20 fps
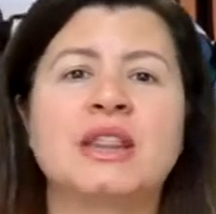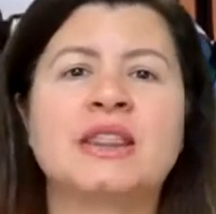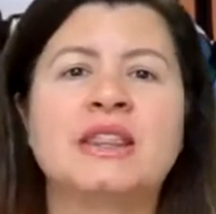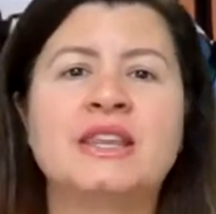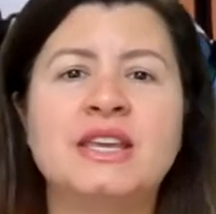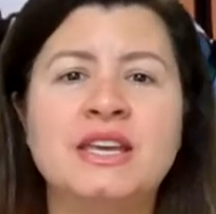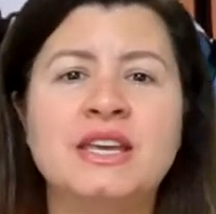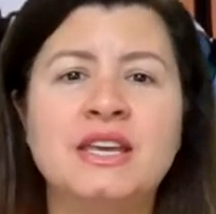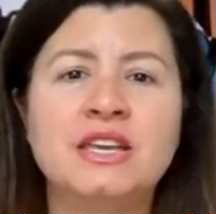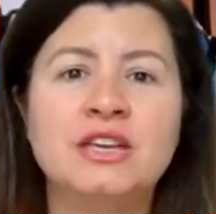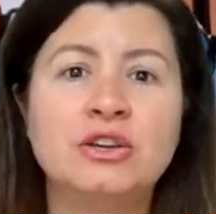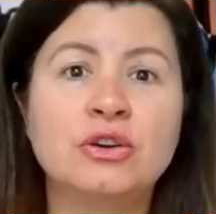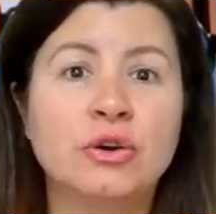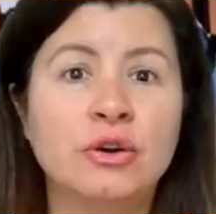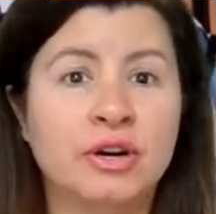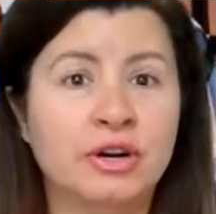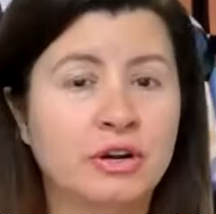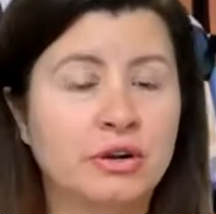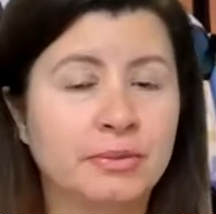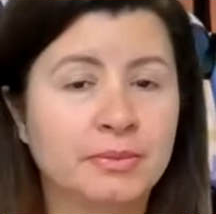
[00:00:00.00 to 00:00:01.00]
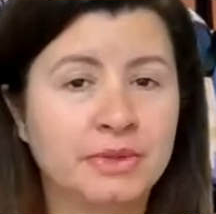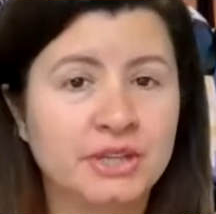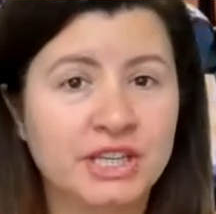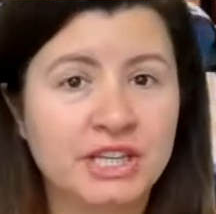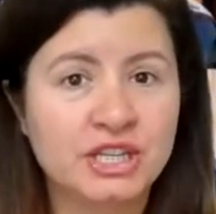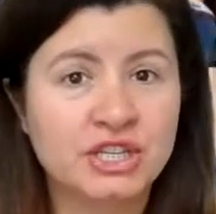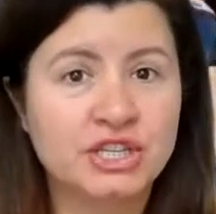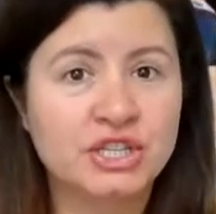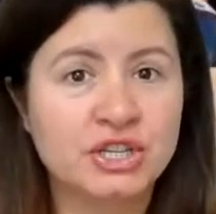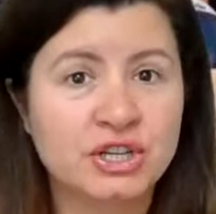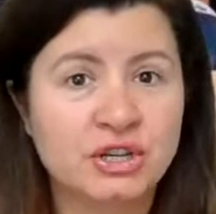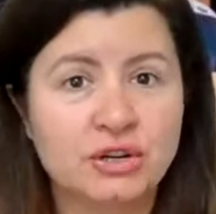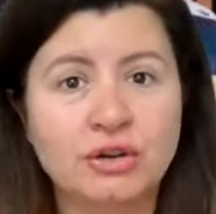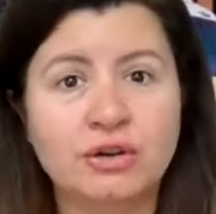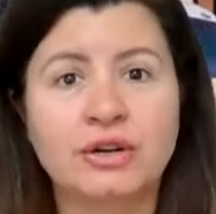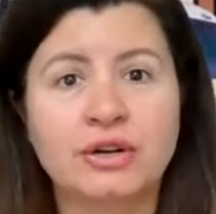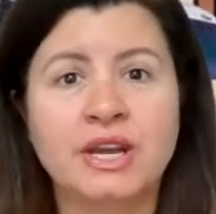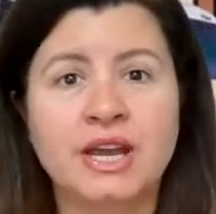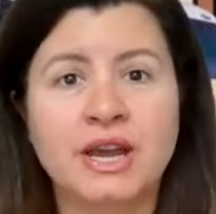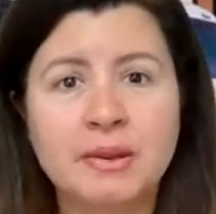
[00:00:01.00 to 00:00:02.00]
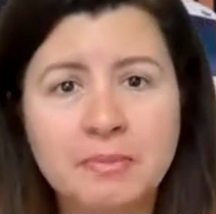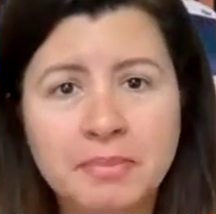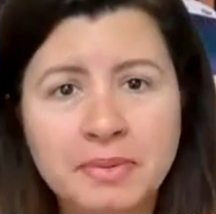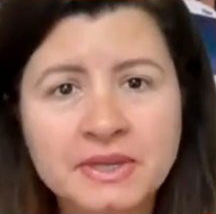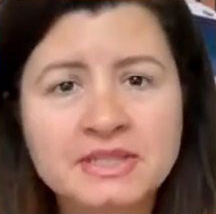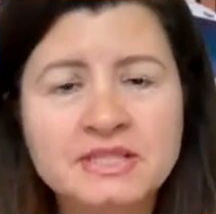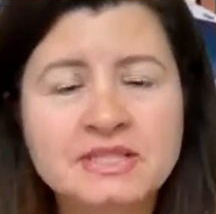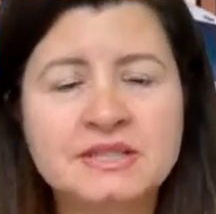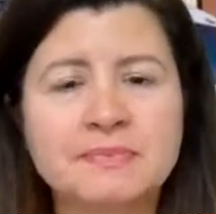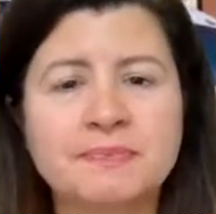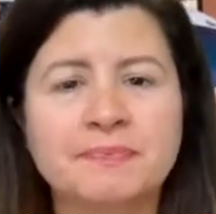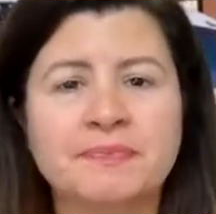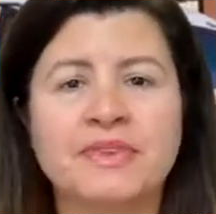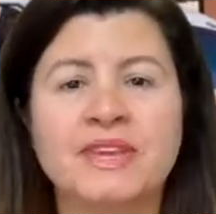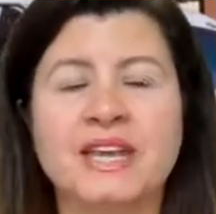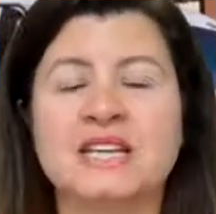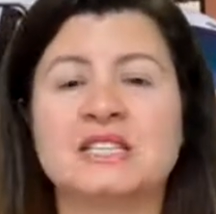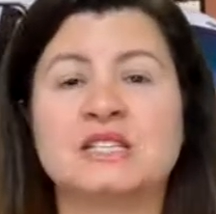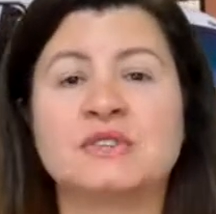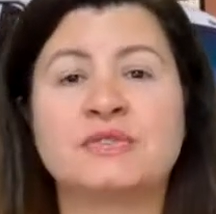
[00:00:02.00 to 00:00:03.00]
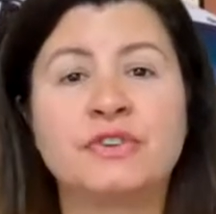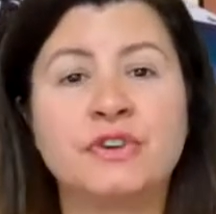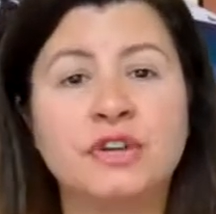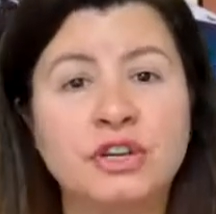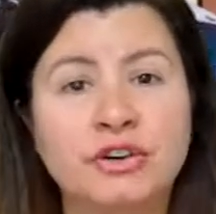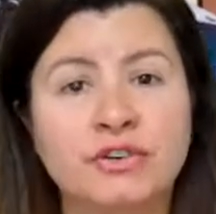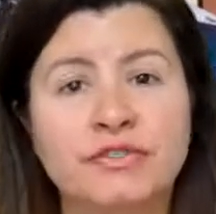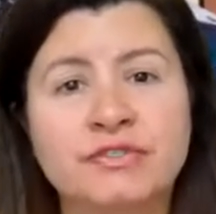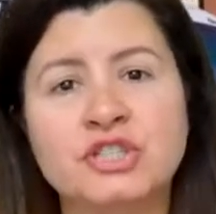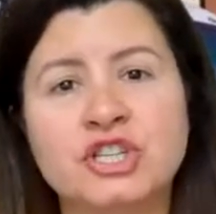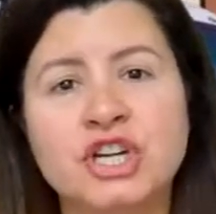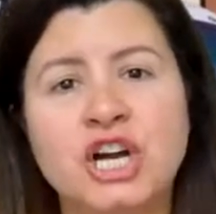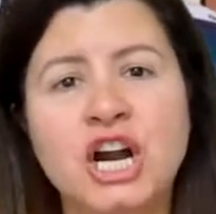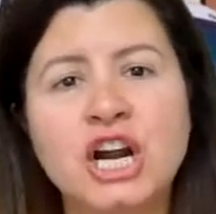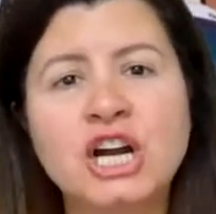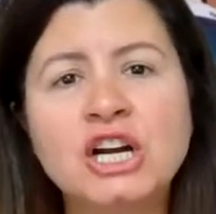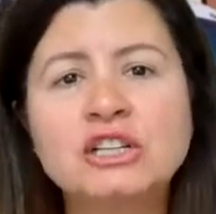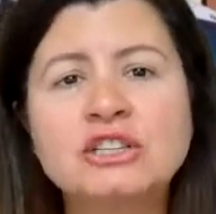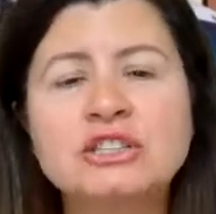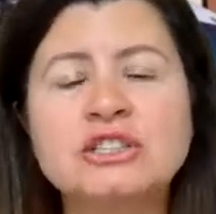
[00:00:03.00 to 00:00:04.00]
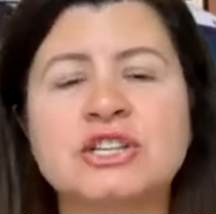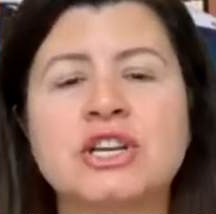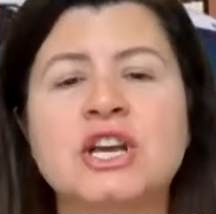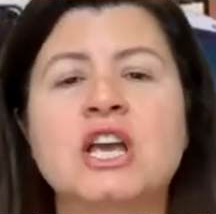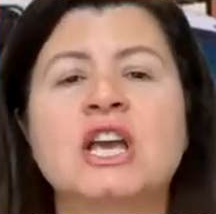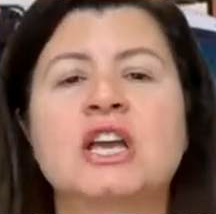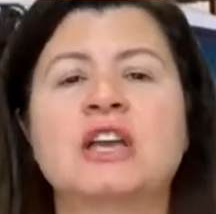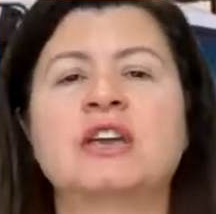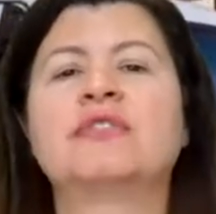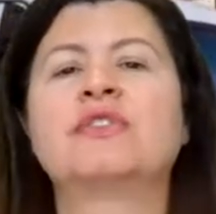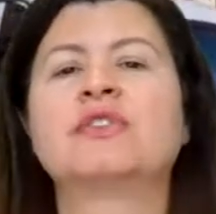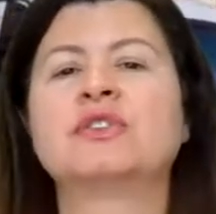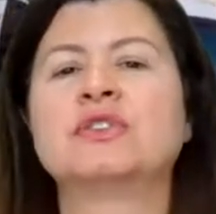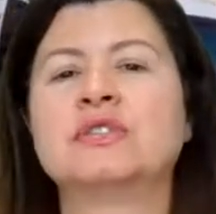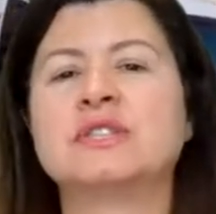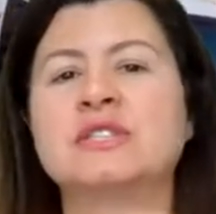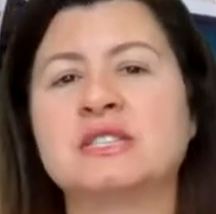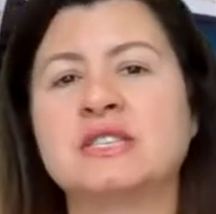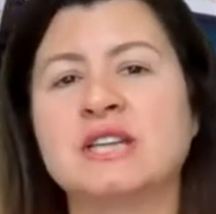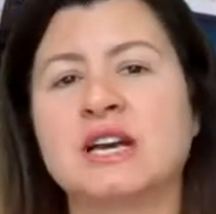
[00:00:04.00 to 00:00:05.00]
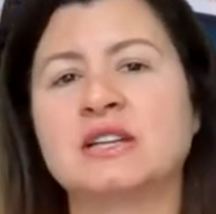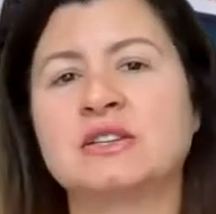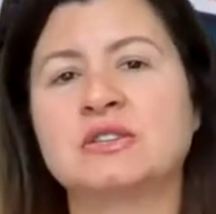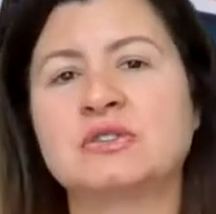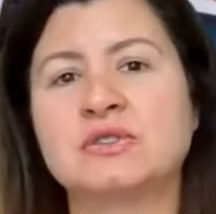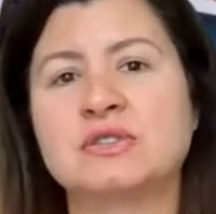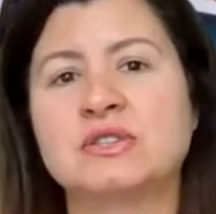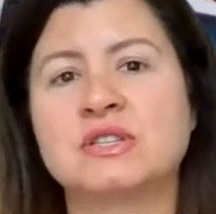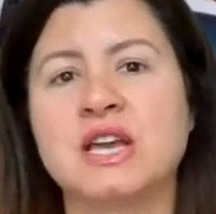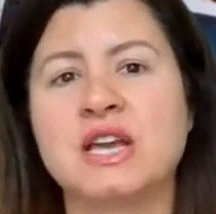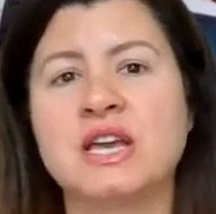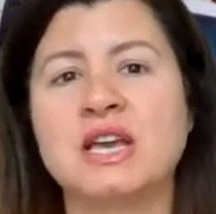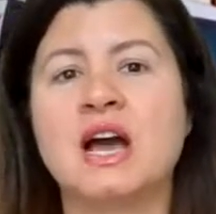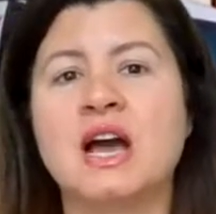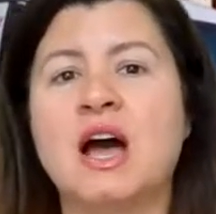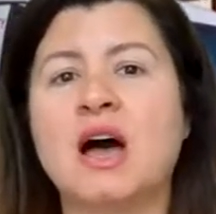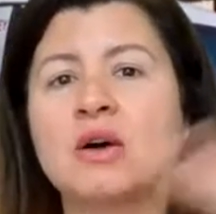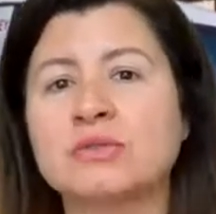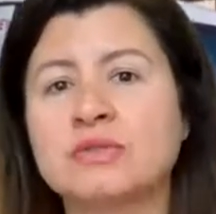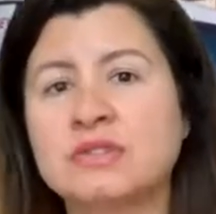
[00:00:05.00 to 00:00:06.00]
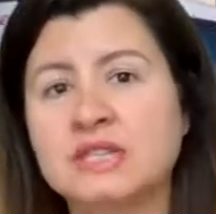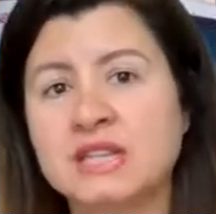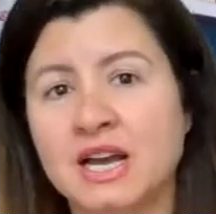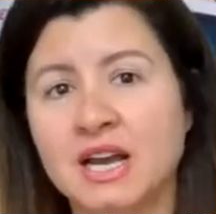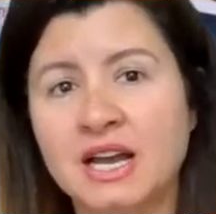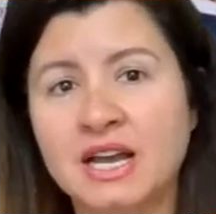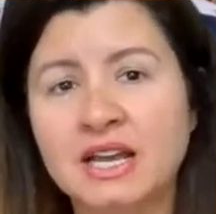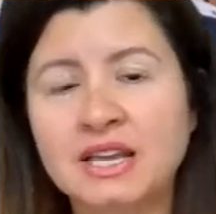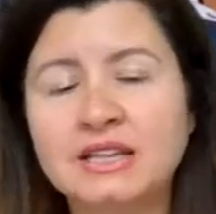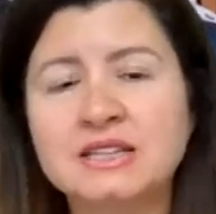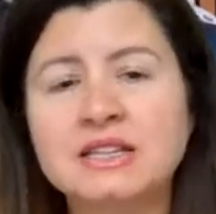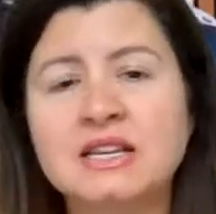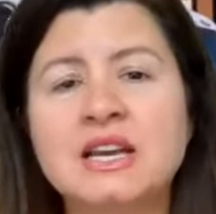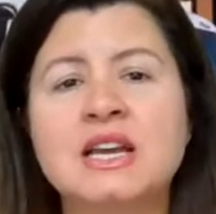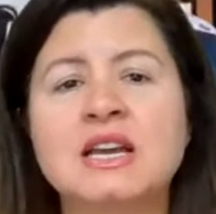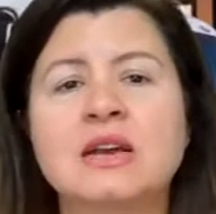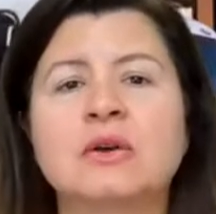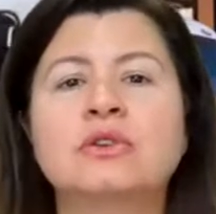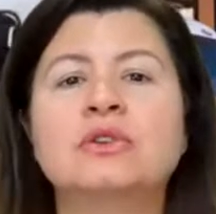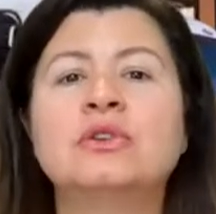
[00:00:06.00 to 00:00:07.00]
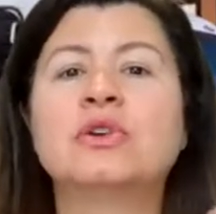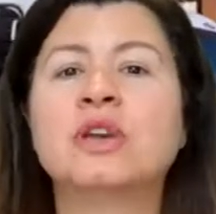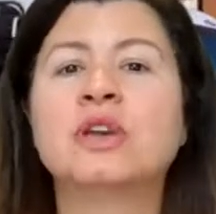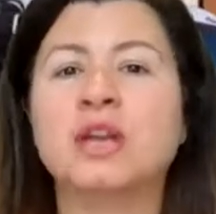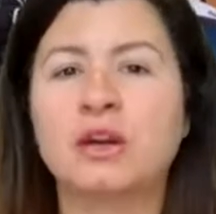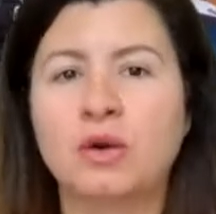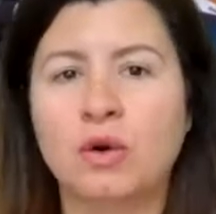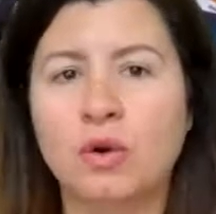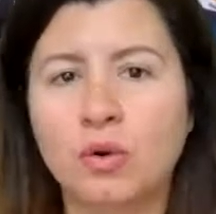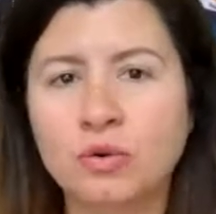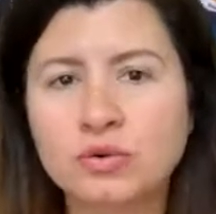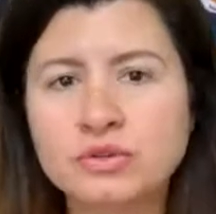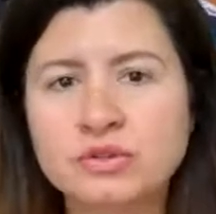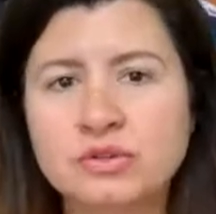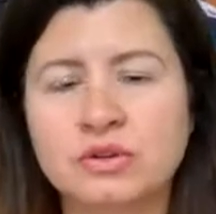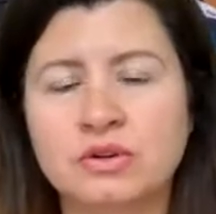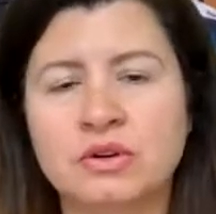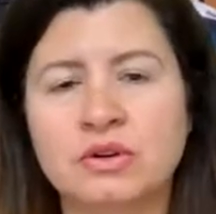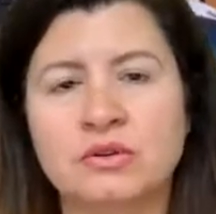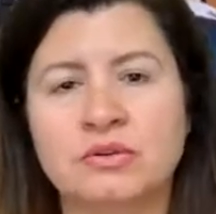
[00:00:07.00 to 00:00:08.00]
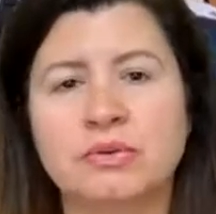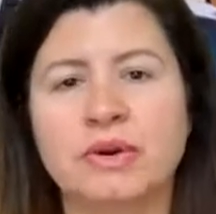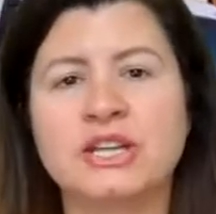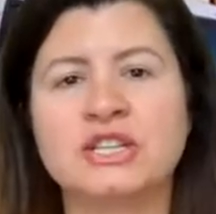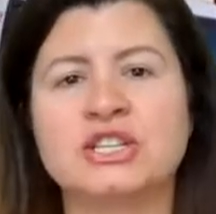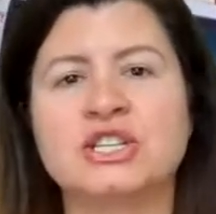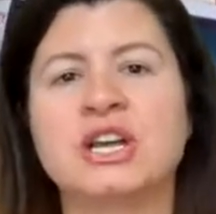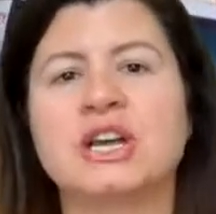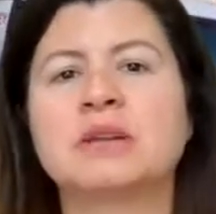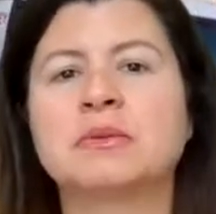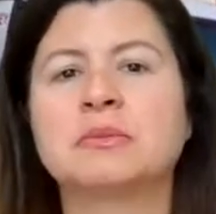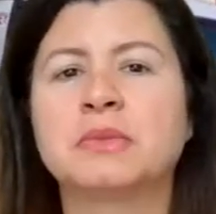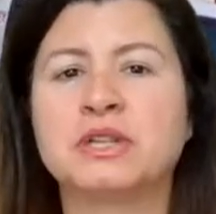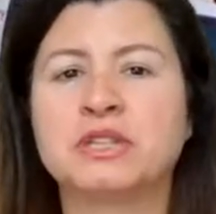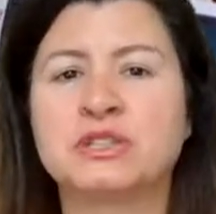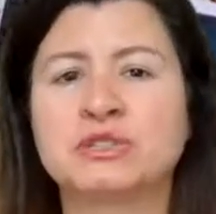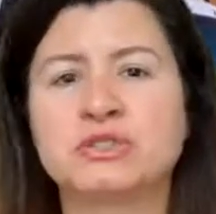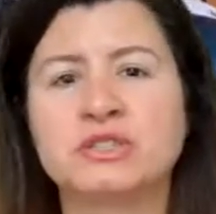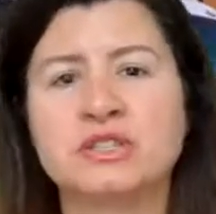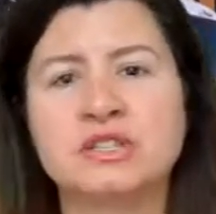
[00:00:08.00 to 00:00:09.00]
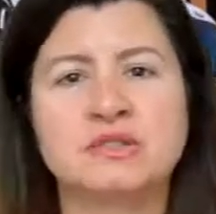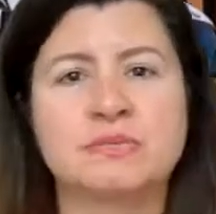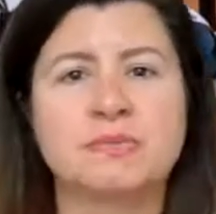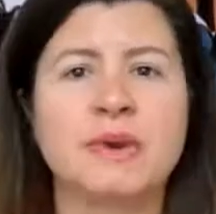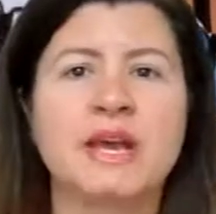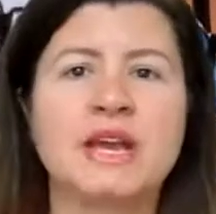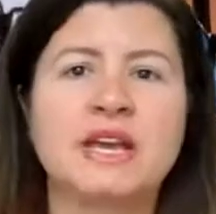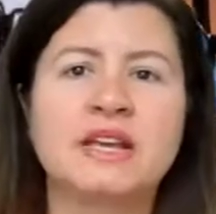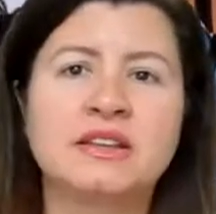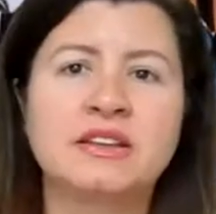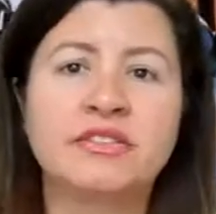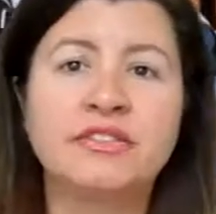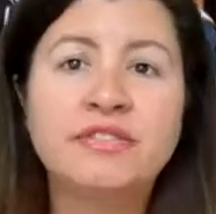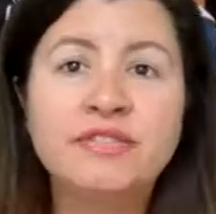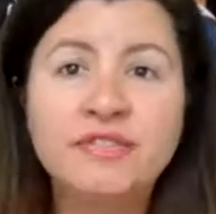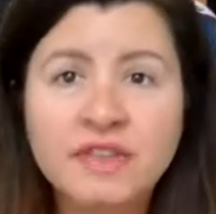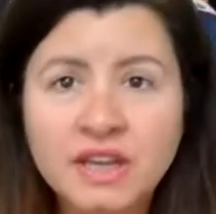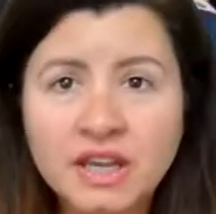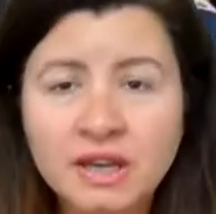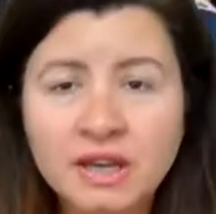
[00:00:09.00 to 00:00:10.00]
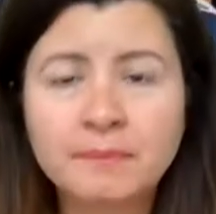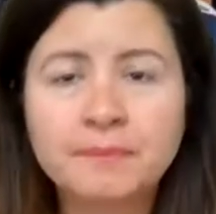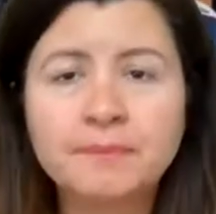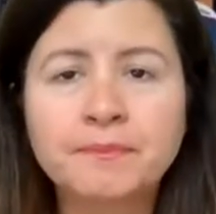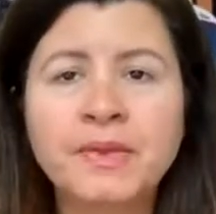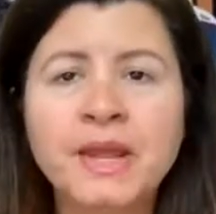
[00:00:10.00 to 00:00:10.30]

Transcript: your accommodation on campus. That's free of charge. If you decide to stay outside, you can also arrange that, but you just pay the fee.